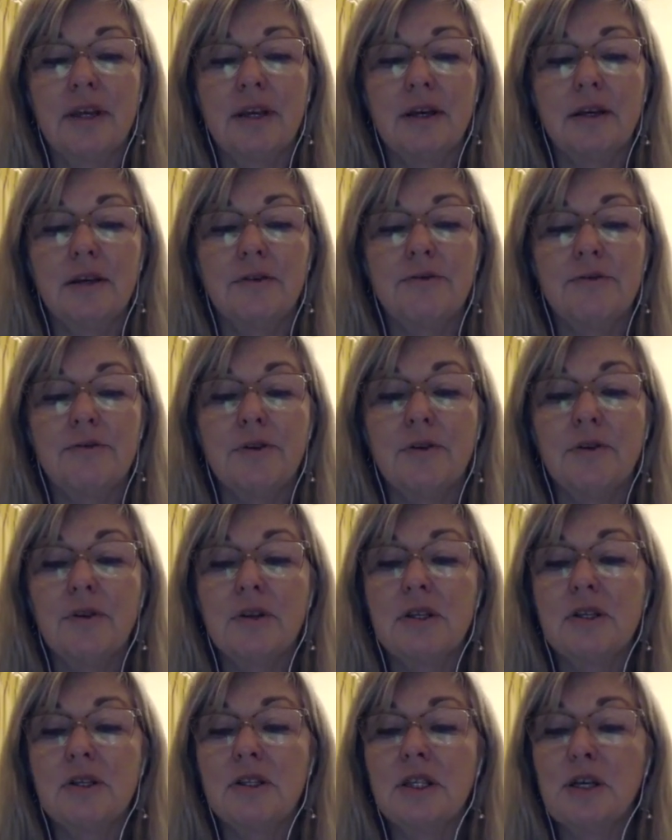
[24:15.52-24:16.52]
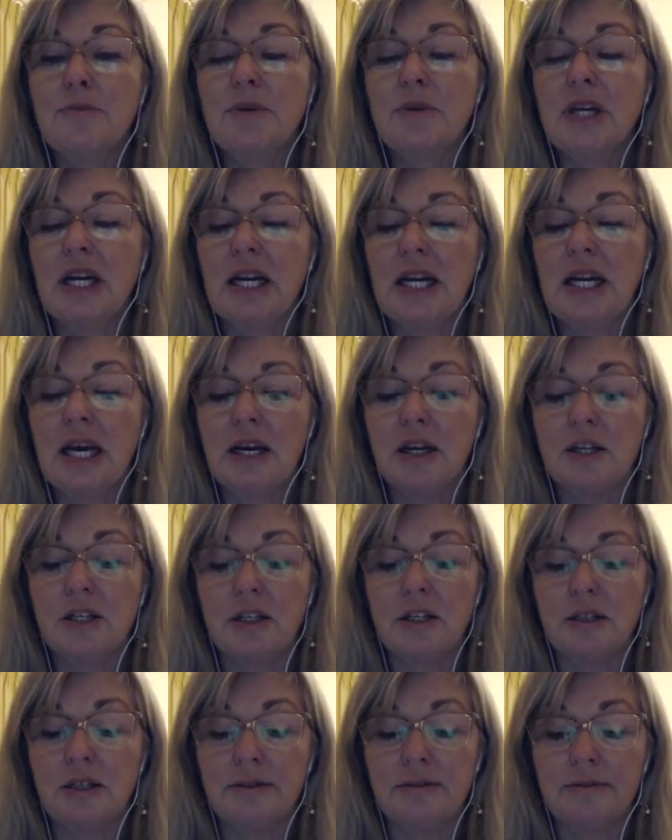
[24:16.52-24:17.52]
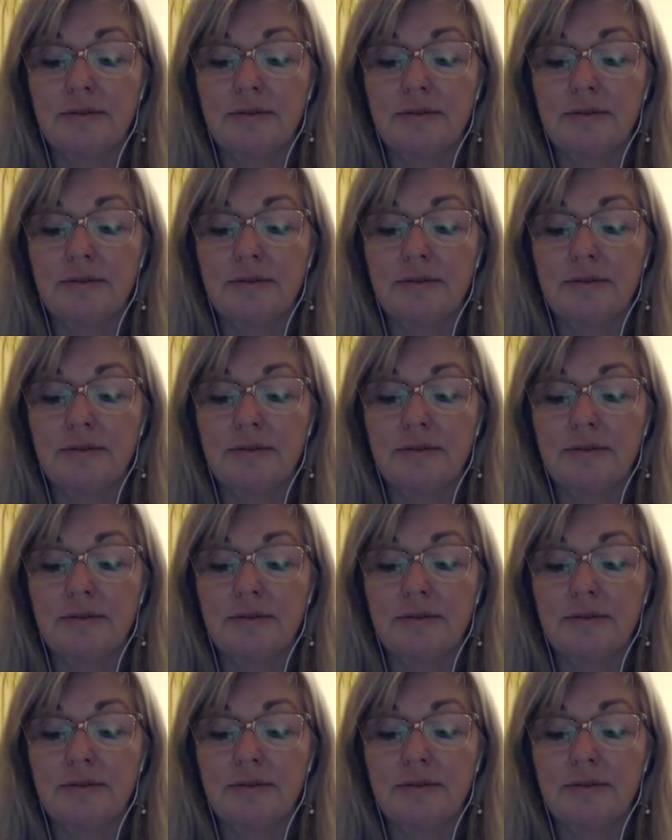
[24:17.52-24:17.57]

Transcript: you feel this deep connection,